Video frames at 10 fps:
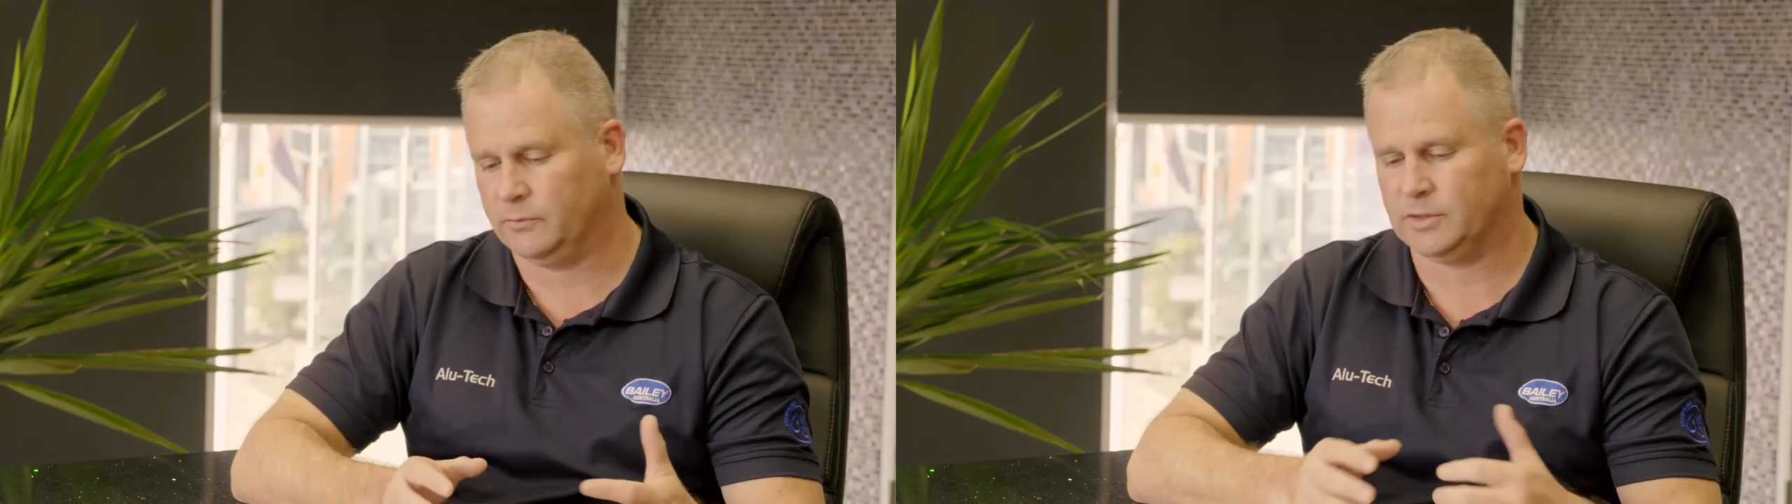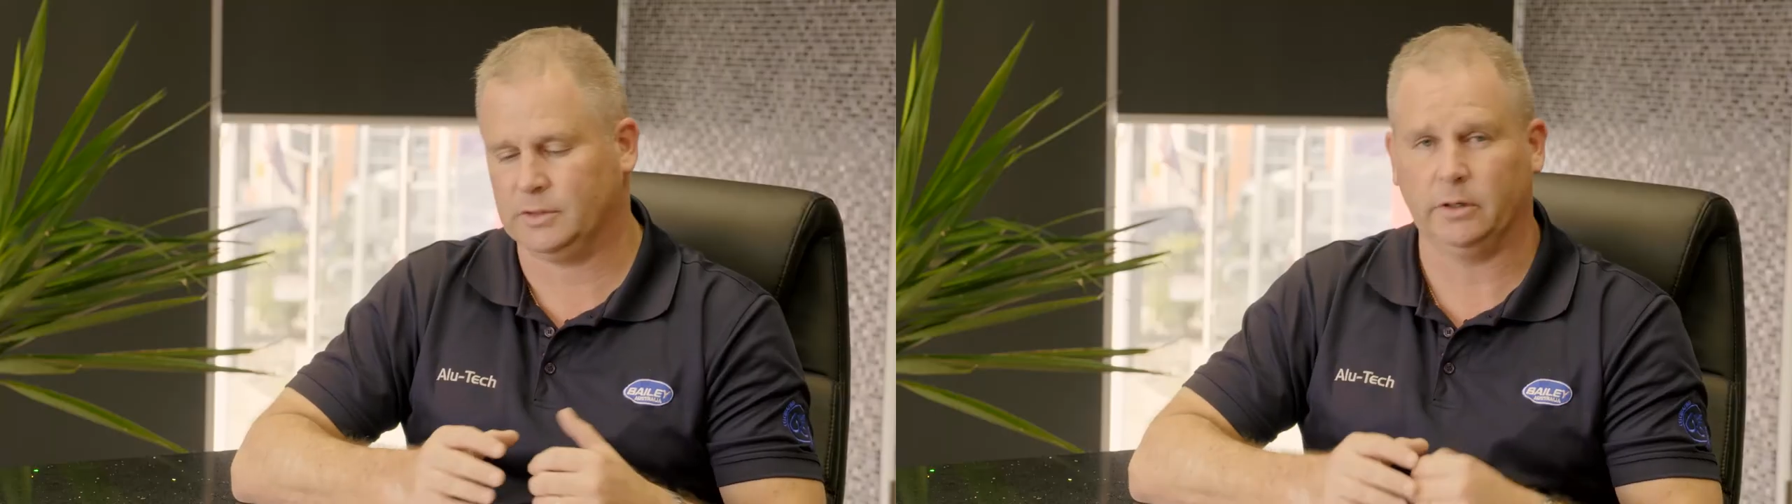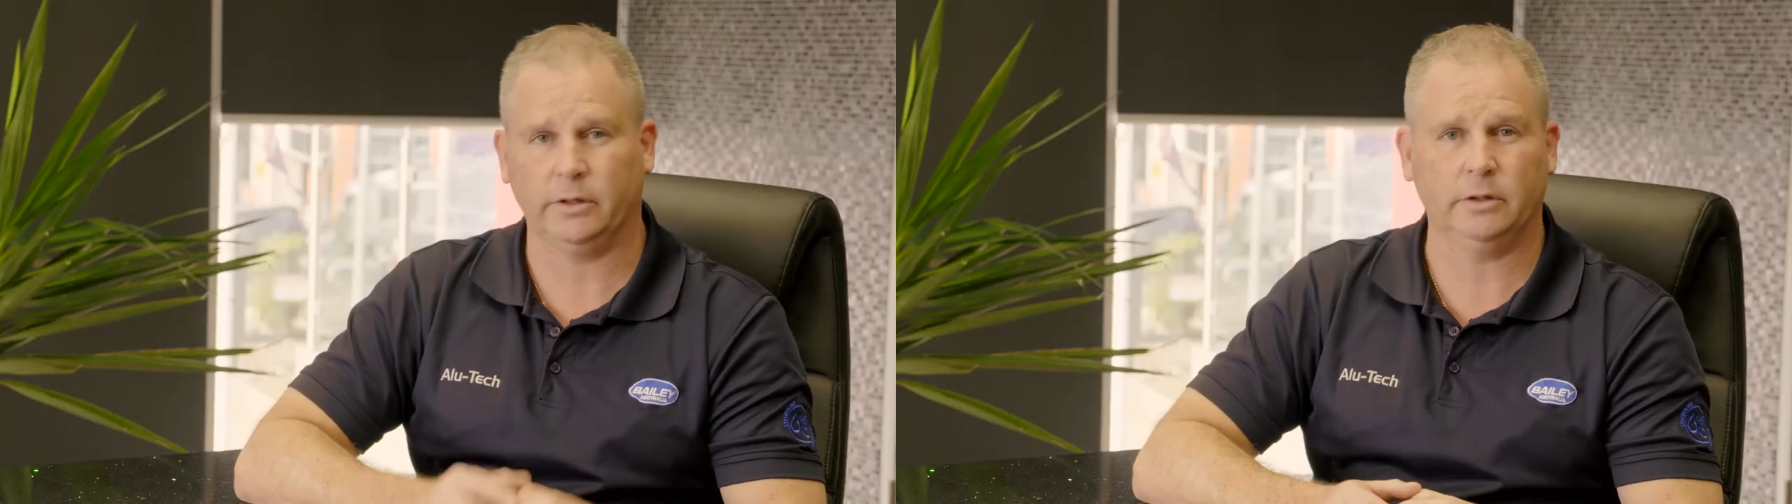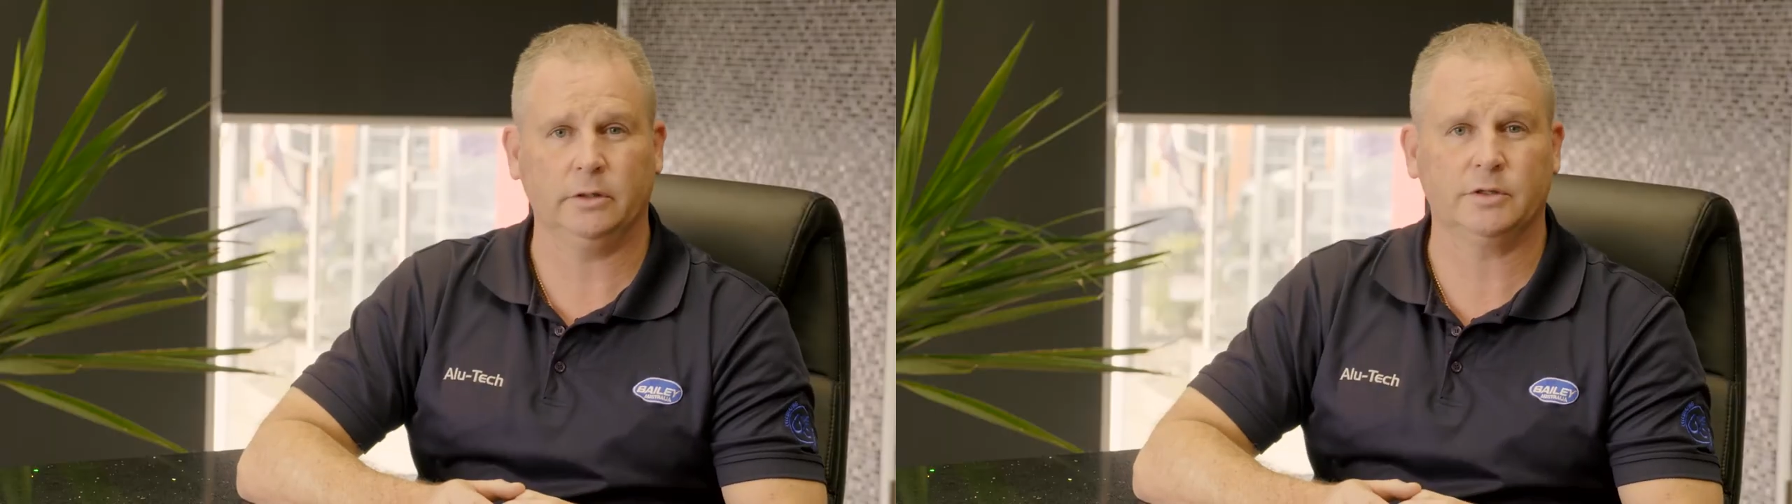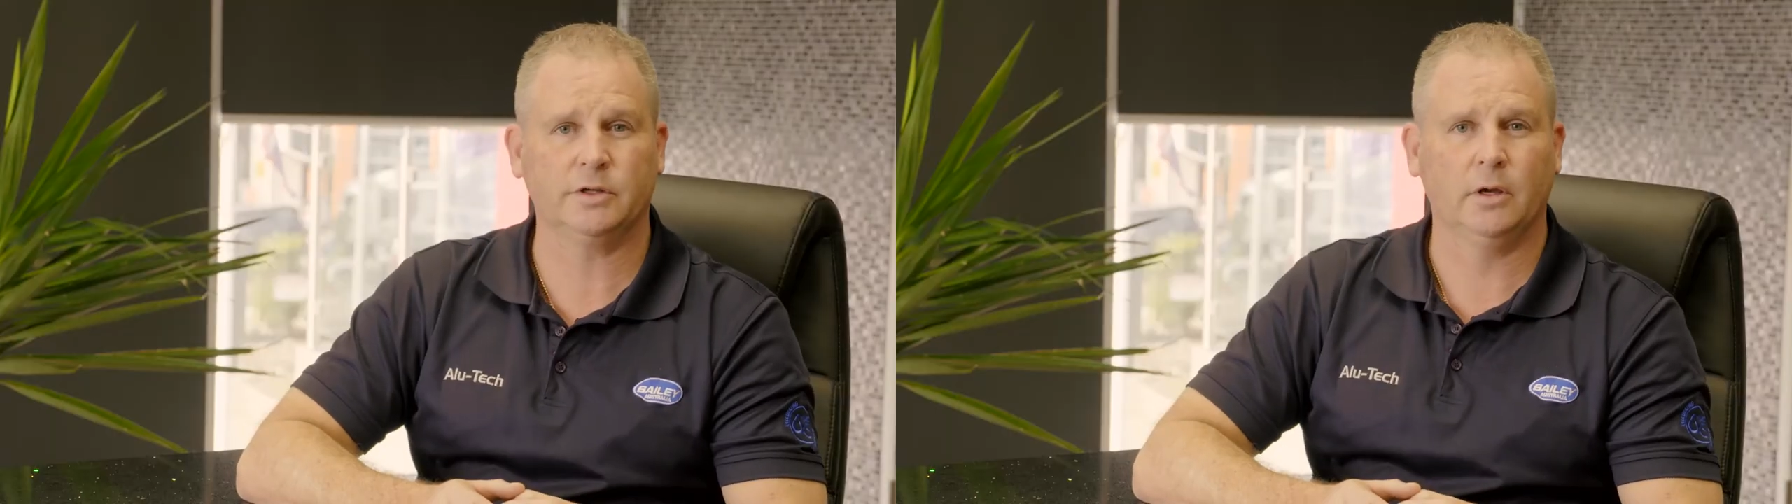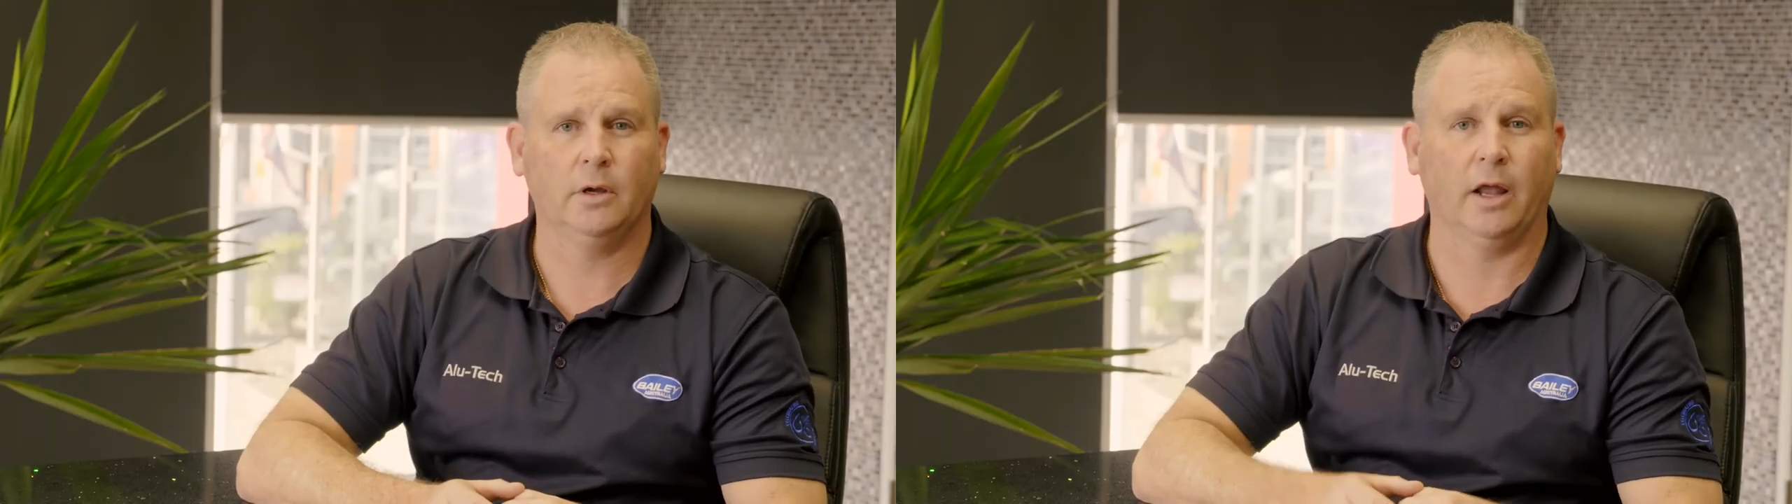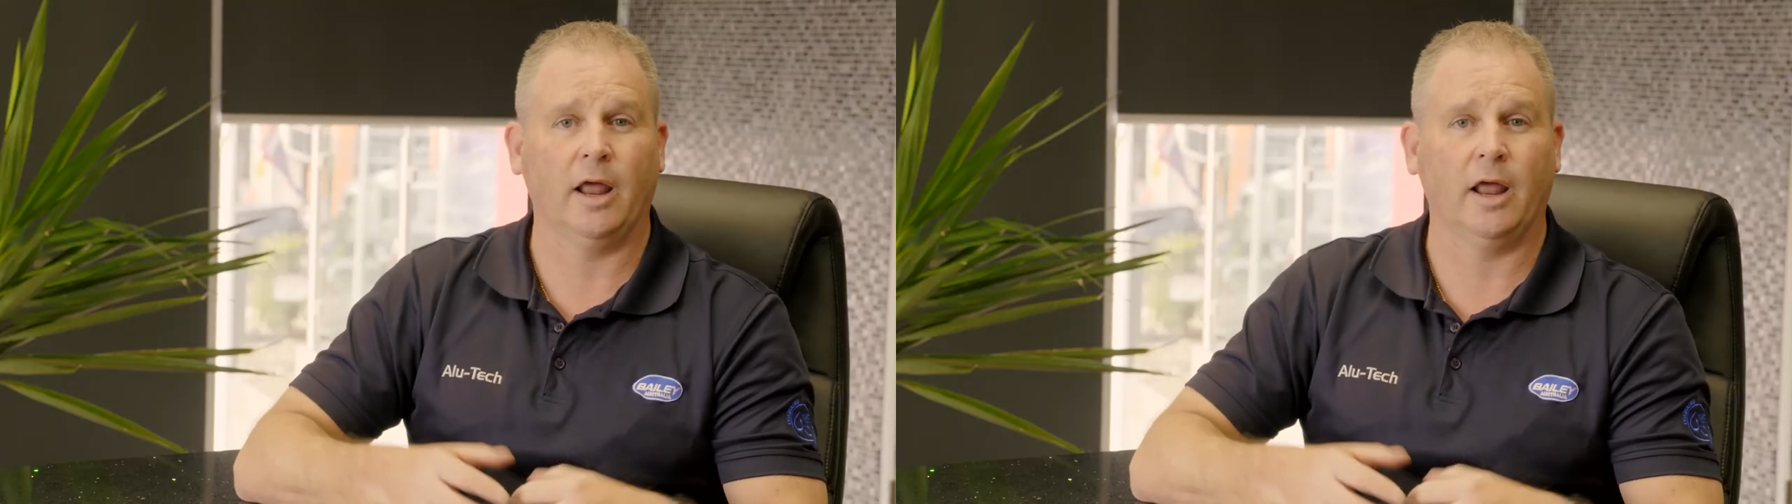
the facilities and